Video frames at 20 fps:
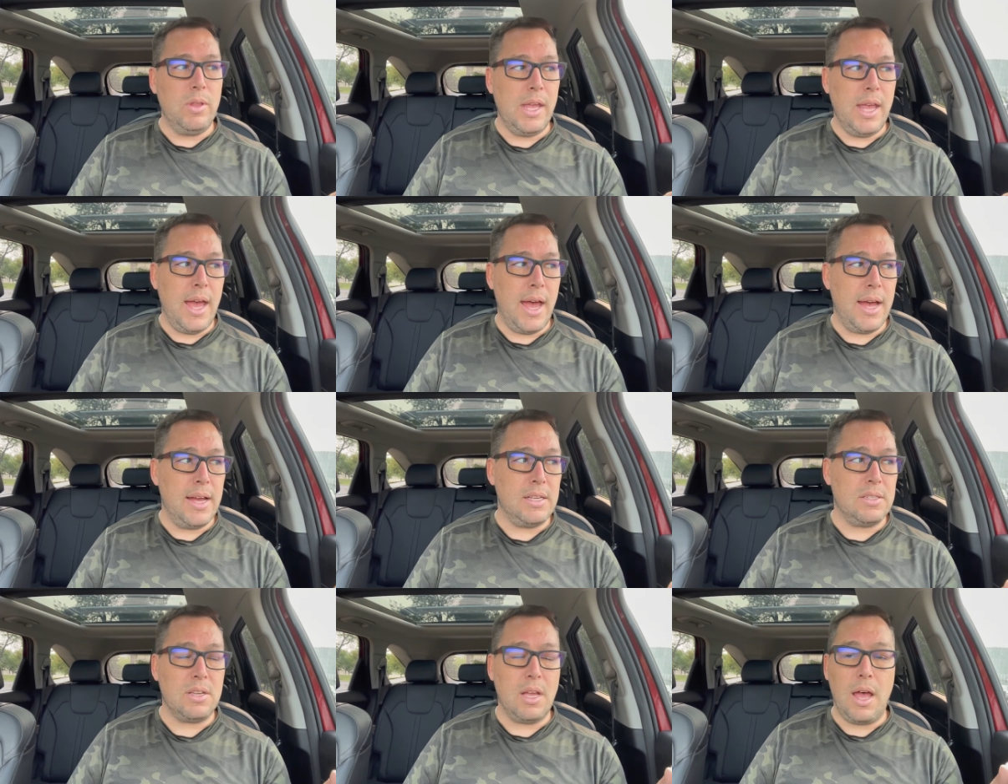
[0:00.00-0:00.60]

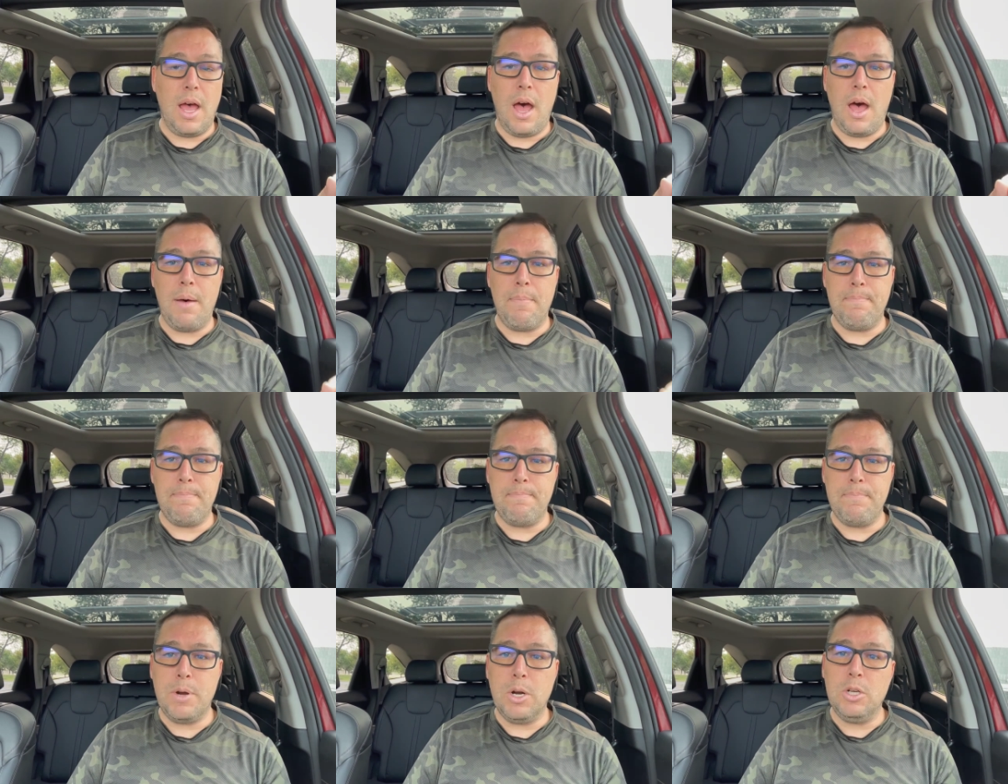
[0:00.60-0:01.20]
has
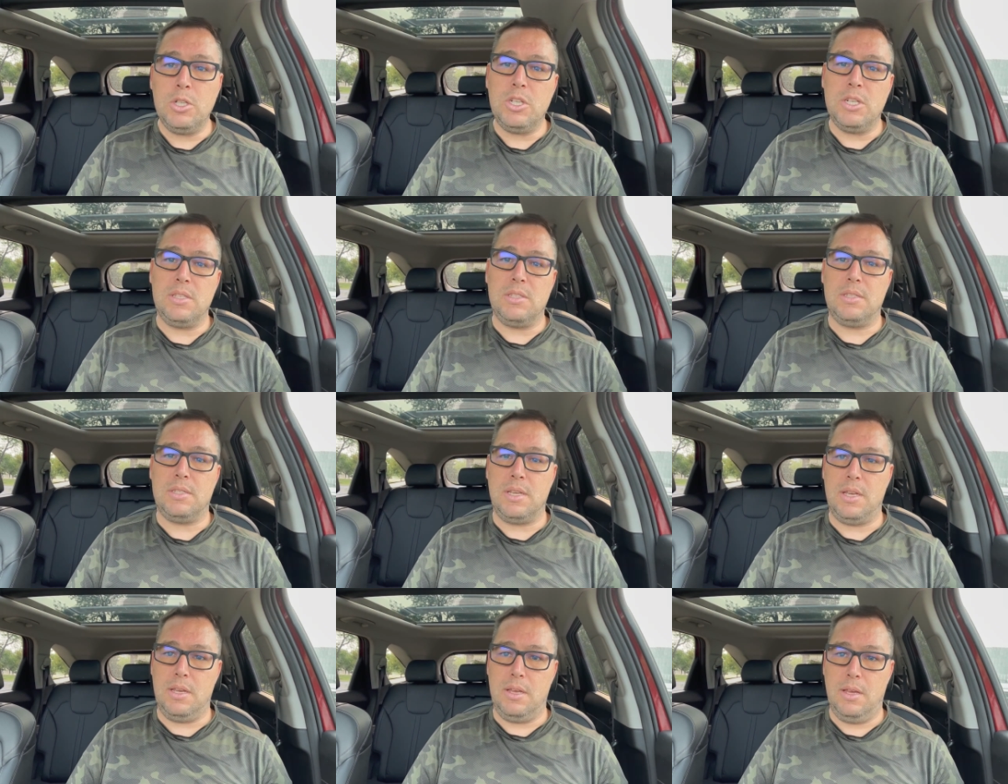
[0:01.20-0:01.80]

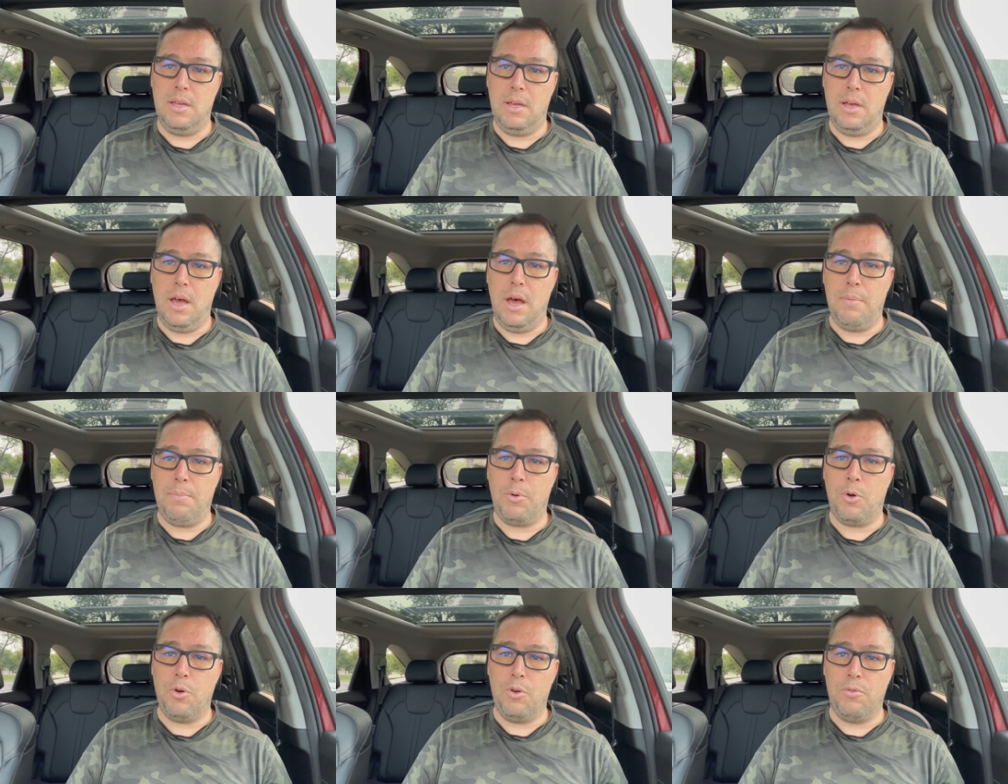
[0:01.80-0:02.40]
emergency
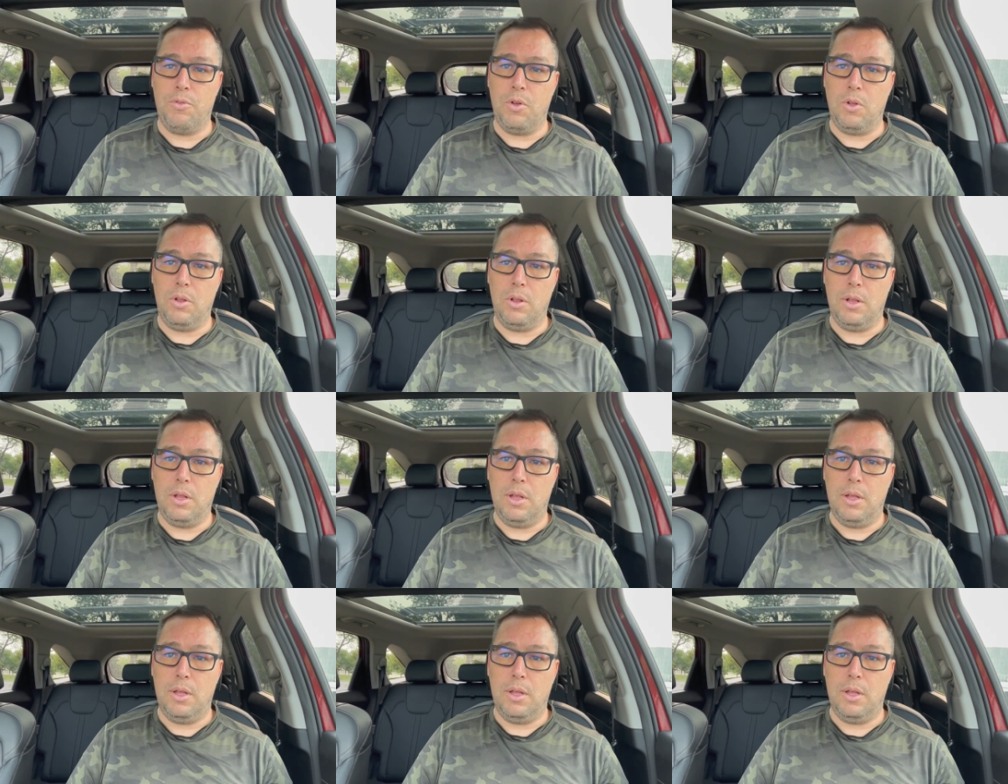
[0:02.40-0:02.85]
approval